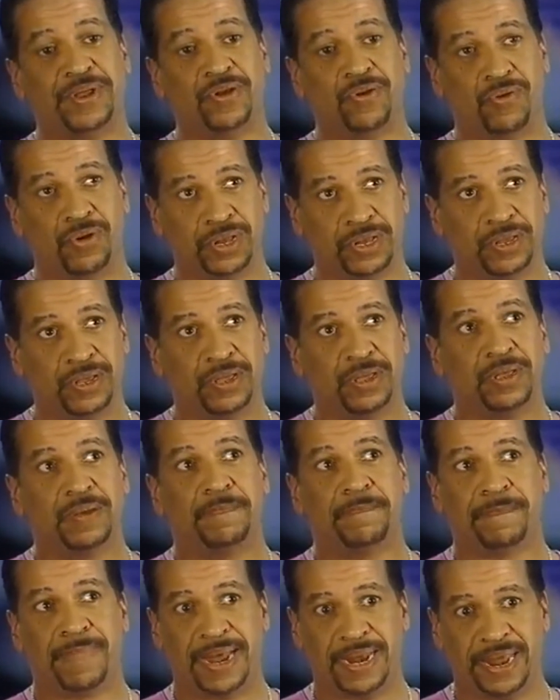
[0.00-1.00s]
on
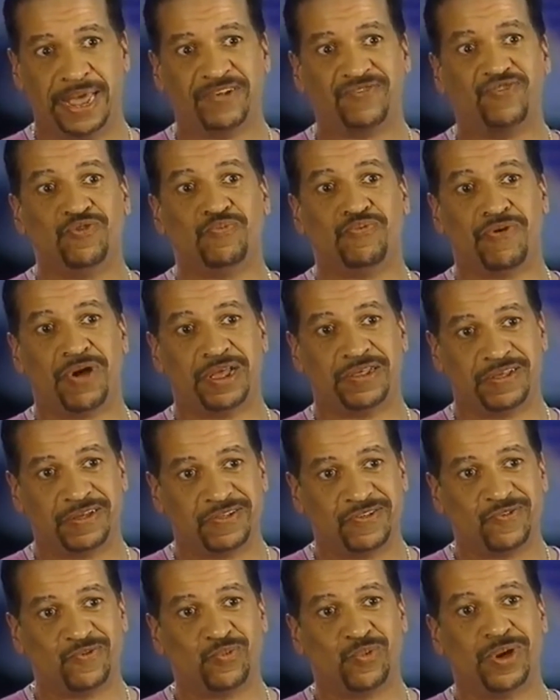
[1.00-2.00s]
my last 2 projects
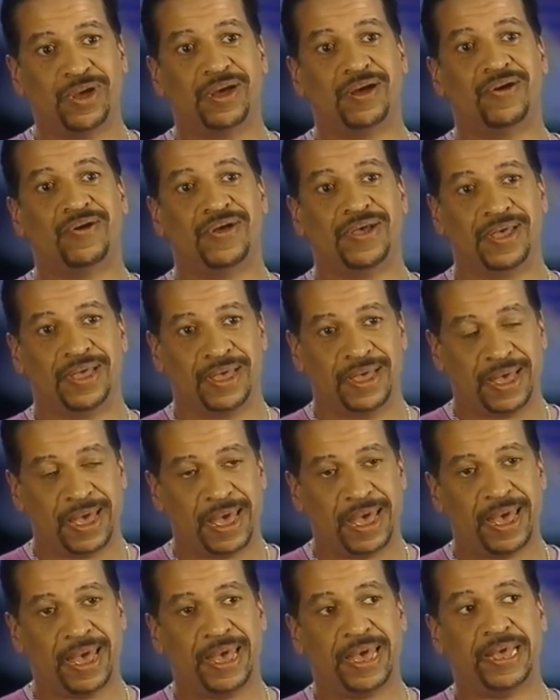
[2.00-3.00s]
as well.
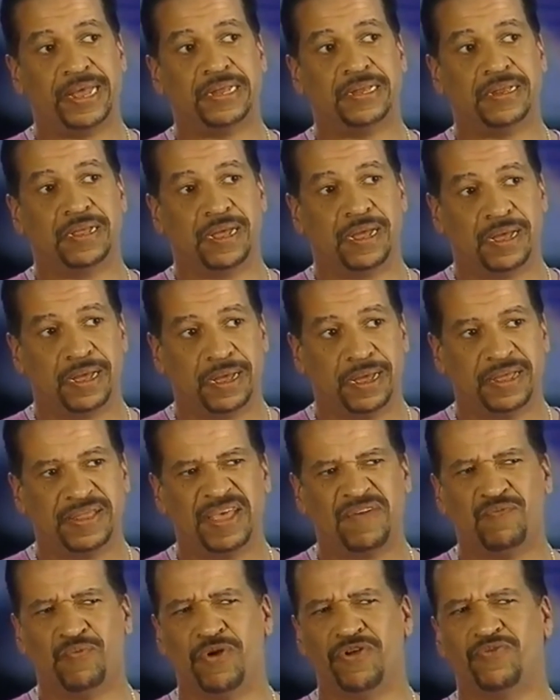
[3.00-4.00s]
And they
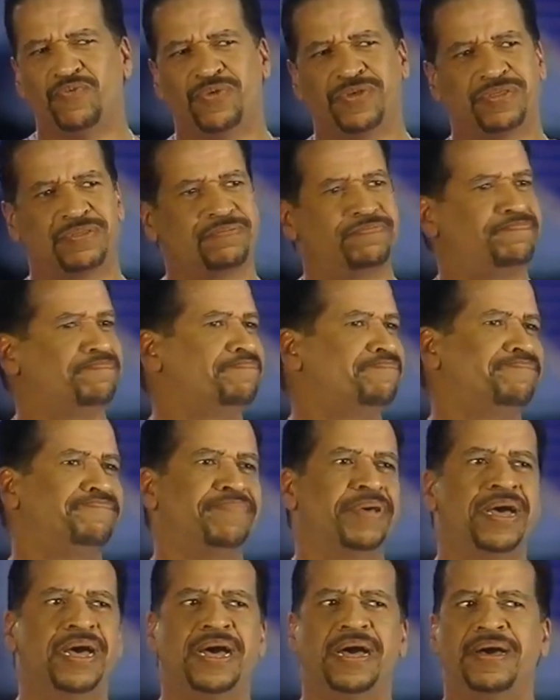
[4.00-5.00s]
worked with
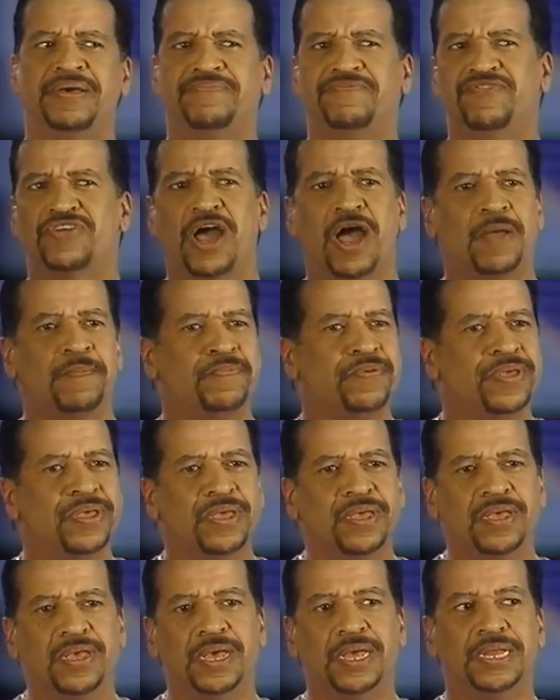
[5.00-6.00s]
John
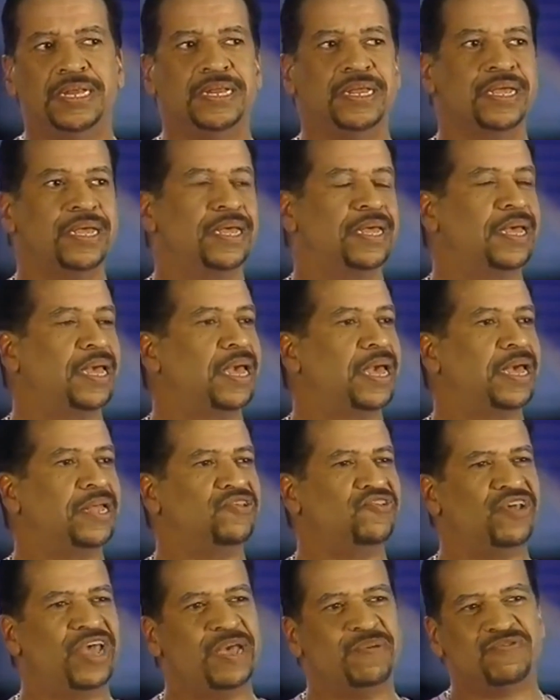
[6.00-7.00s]
P. and
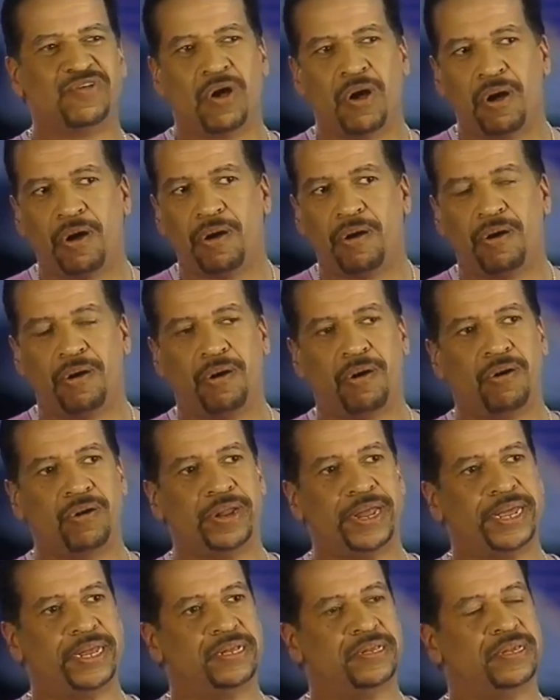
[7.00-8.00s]
James Hall
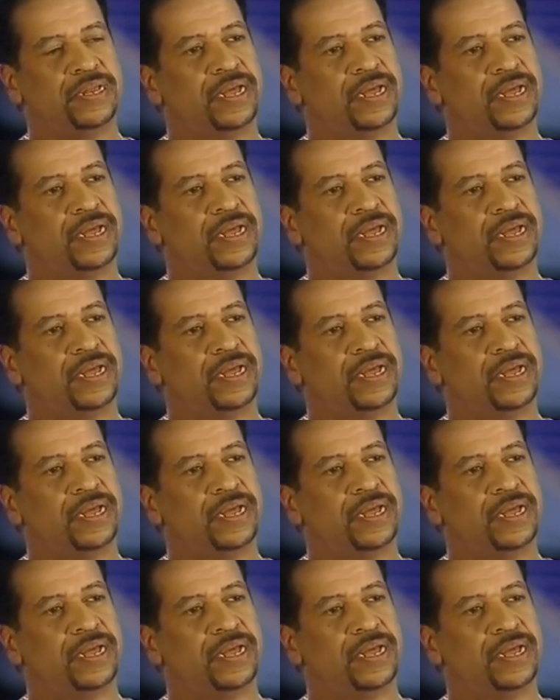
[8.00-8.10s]
and